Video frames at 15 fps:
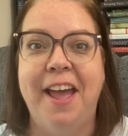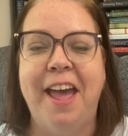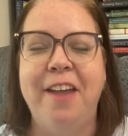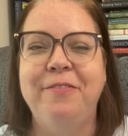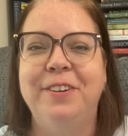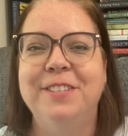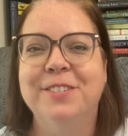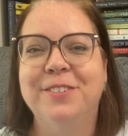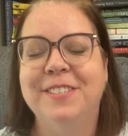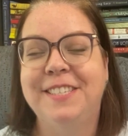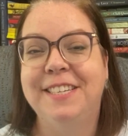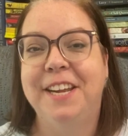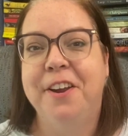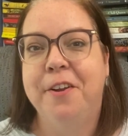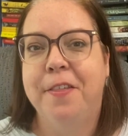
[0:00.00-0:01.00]
Hi friends,
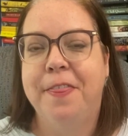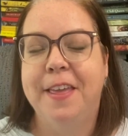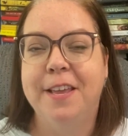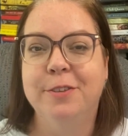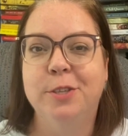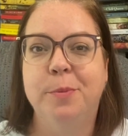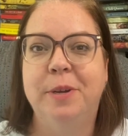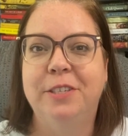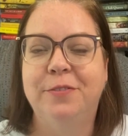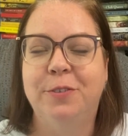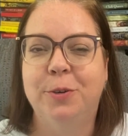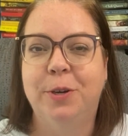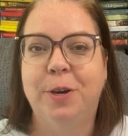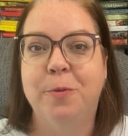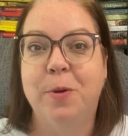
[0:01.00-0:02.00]
Krista here. Thank you so much
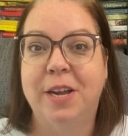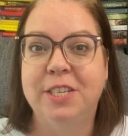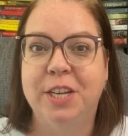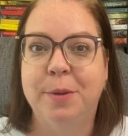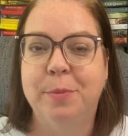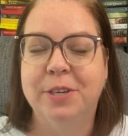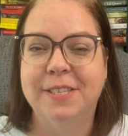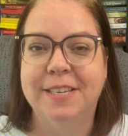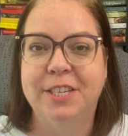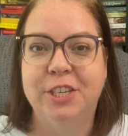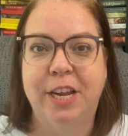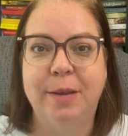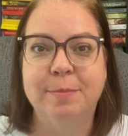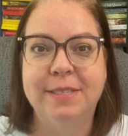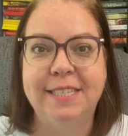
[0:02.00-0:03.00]
for watching Books and
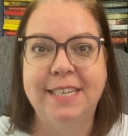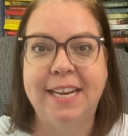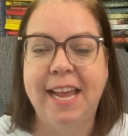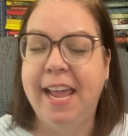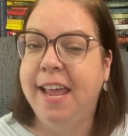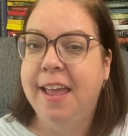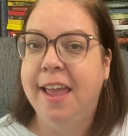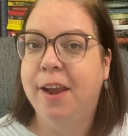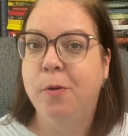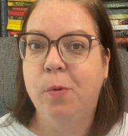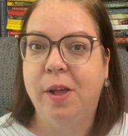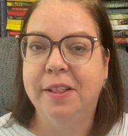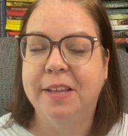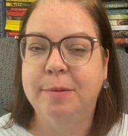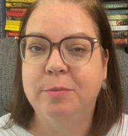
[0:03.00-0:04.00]
Jams today and
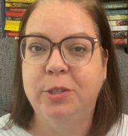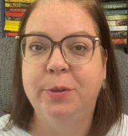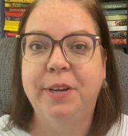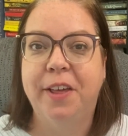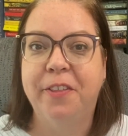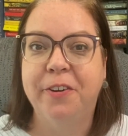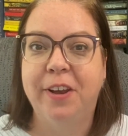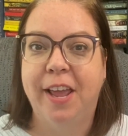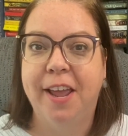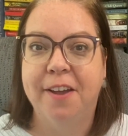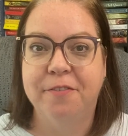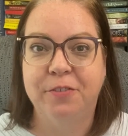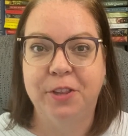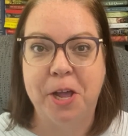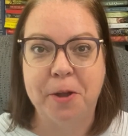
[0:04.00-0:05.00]
welcome to another day
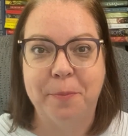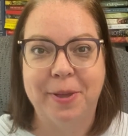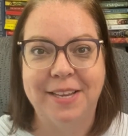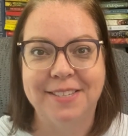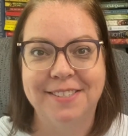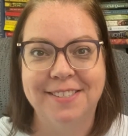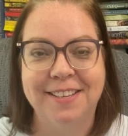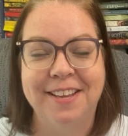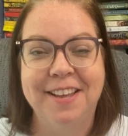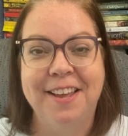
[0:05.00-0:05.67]
of Vlogmas.